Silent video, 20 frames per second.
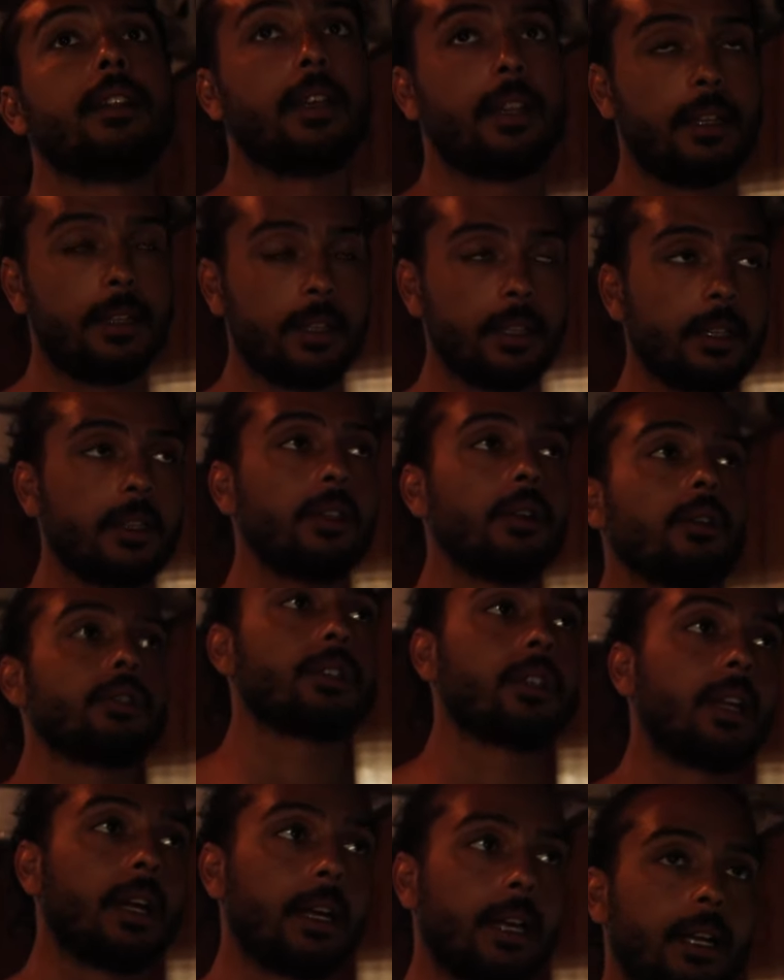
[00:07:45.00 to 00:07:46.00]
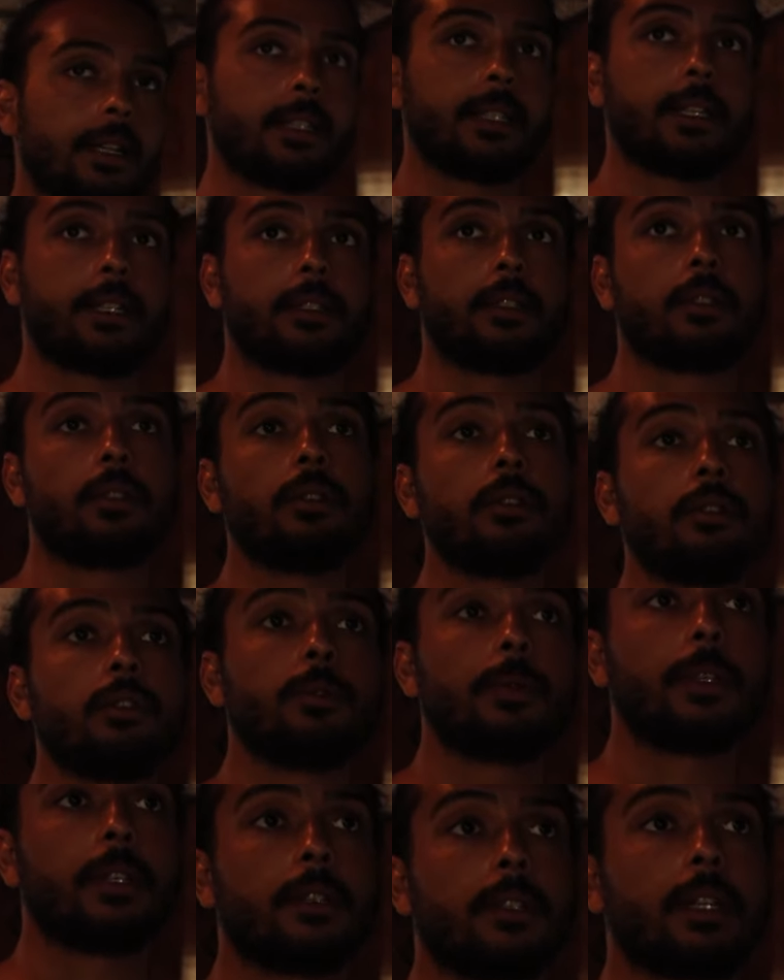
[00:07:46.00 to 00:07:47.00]
anything in the ocean, eye contact is
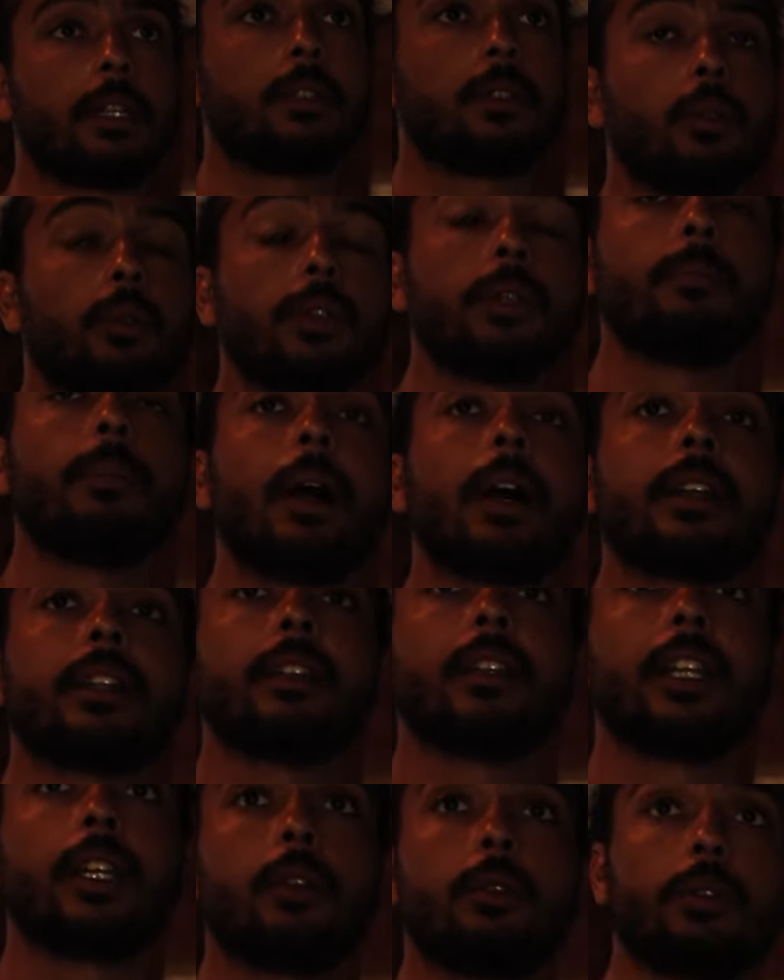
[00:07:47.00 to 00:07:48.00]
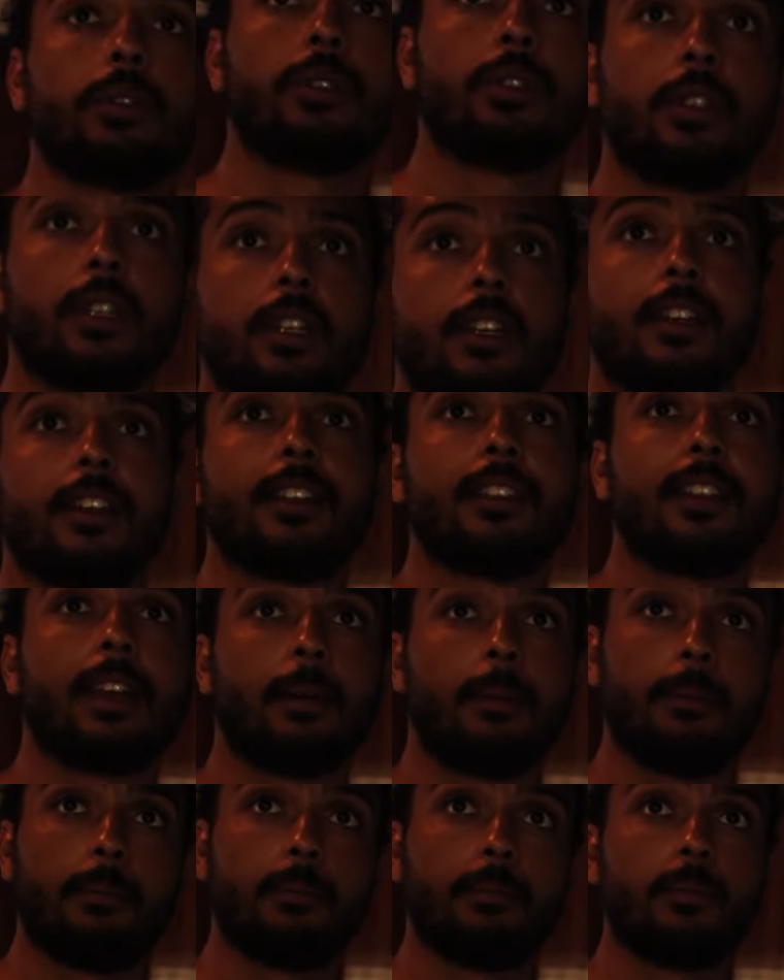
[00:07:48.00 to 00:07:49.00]
huge because yeah. that's the only body language
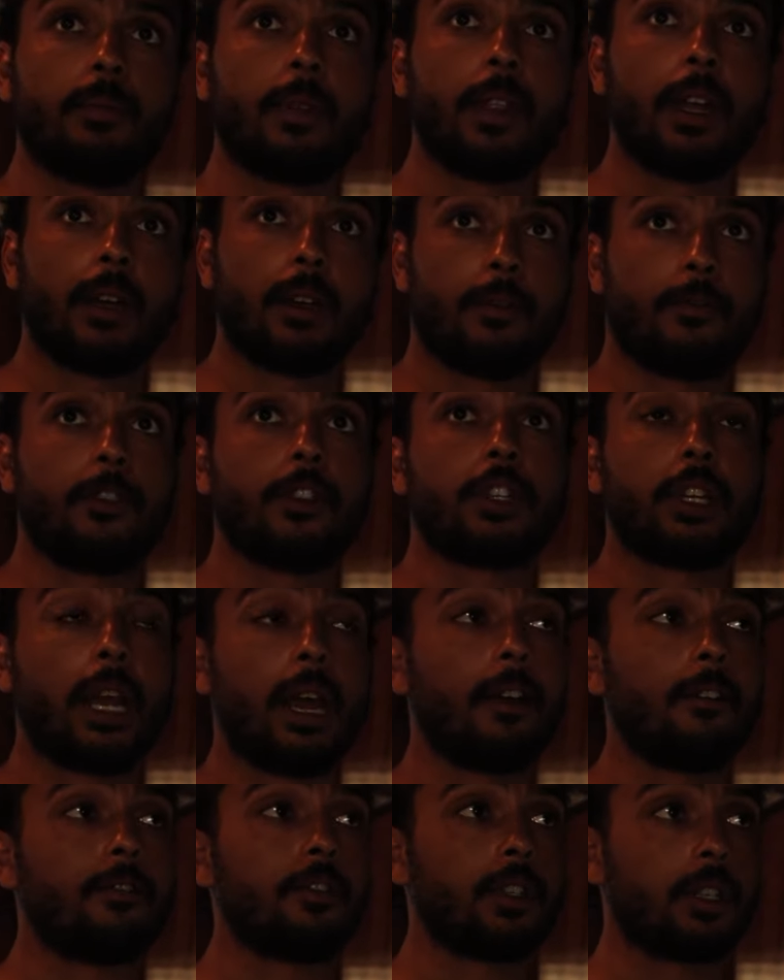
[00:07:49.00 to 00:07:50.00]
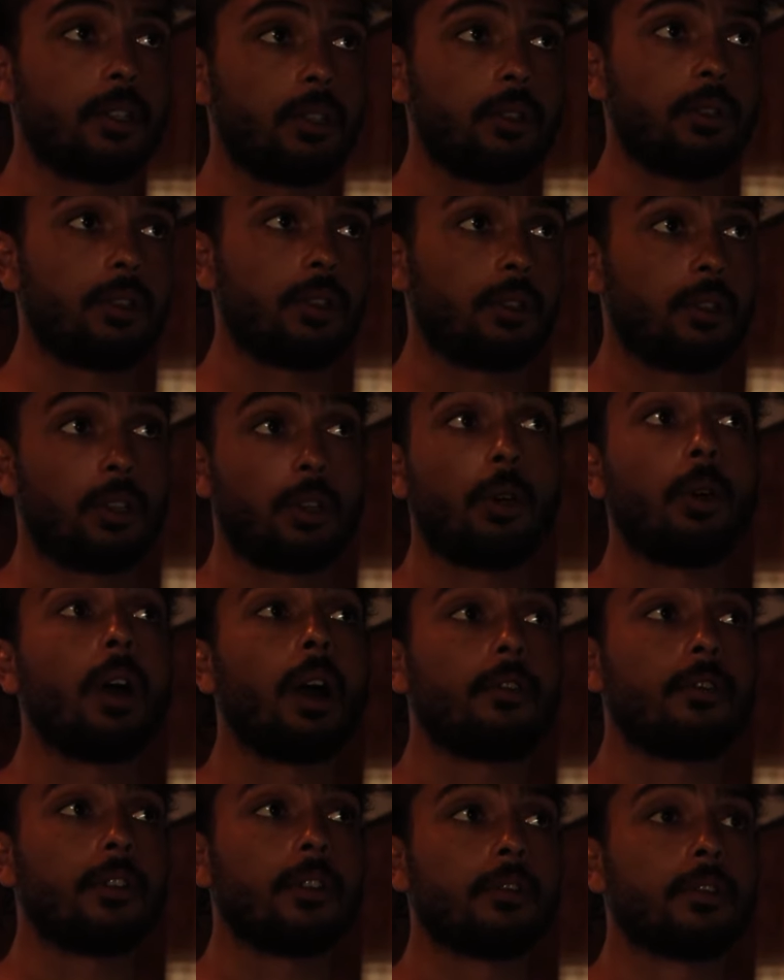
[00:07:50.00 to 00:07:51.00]
that the fish has. that fish have to to go
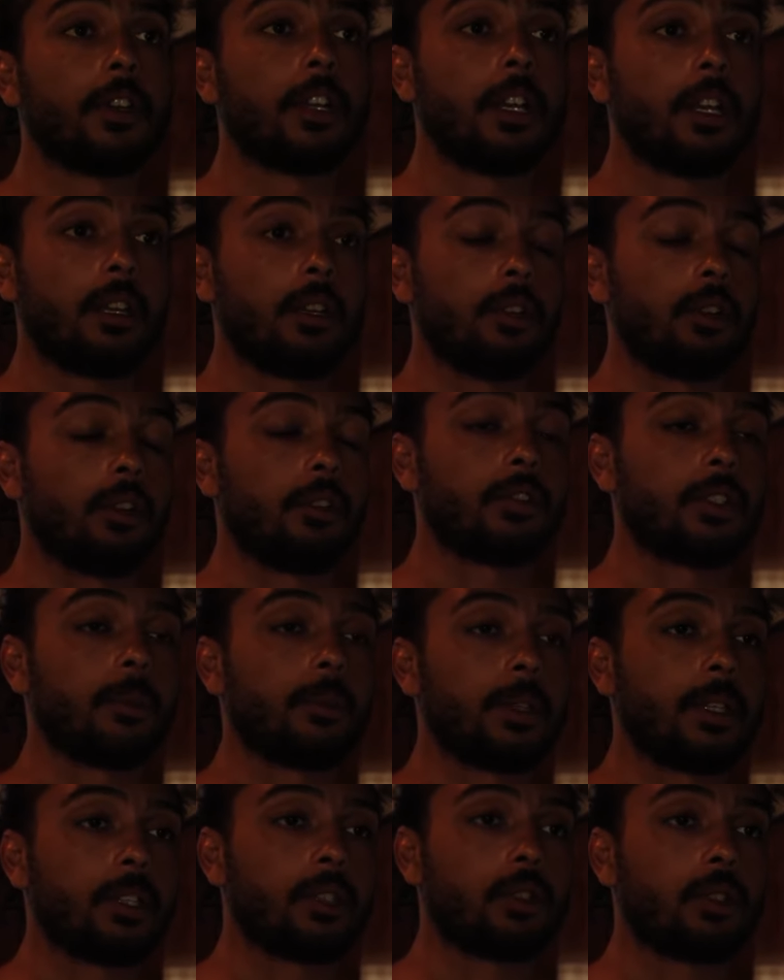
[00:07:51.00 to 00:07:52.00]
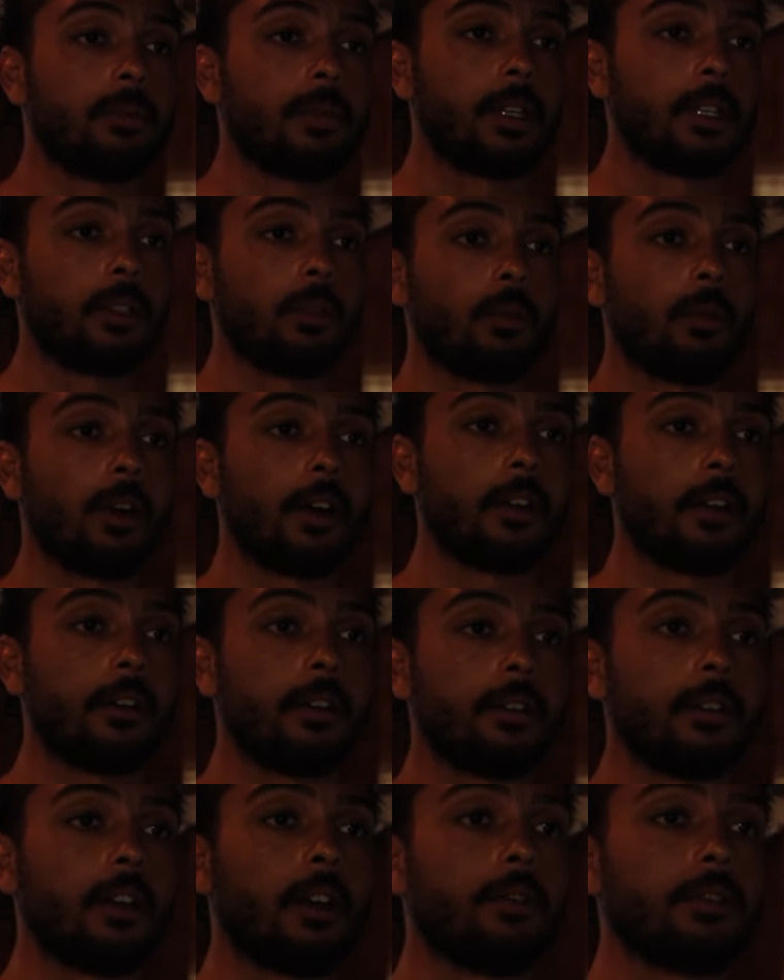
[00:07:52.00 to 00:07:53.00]
off of. Mm. You know, if something's swimming in the water
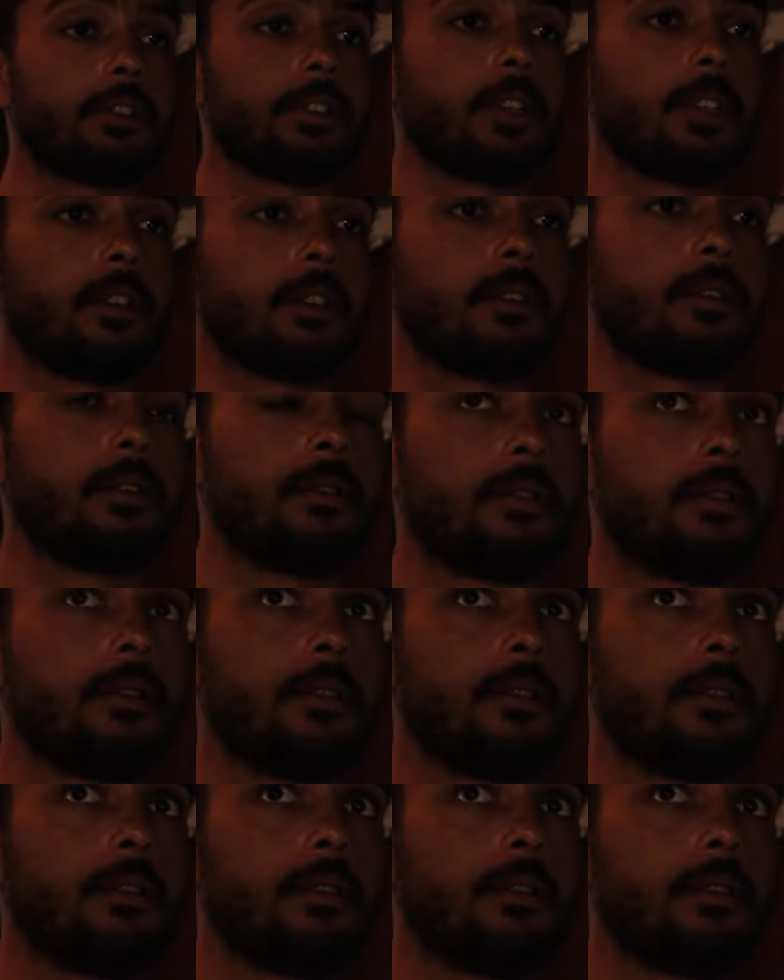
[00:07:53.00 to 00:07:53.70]
and all of a sudden,